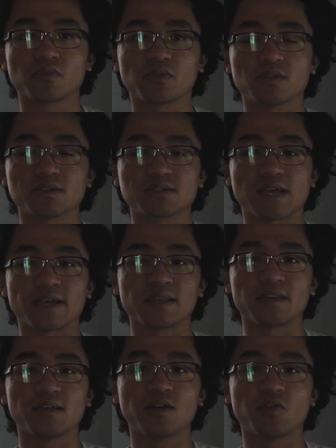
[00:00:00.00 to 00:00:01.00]
this
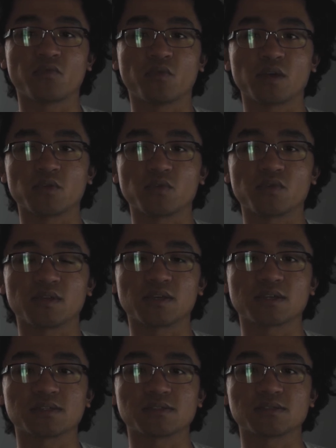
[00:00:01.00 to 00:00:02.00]
idea of what you
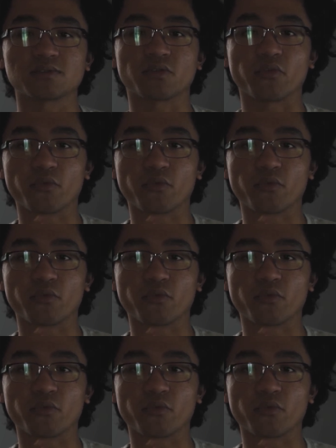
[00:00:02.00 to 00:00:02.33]
think is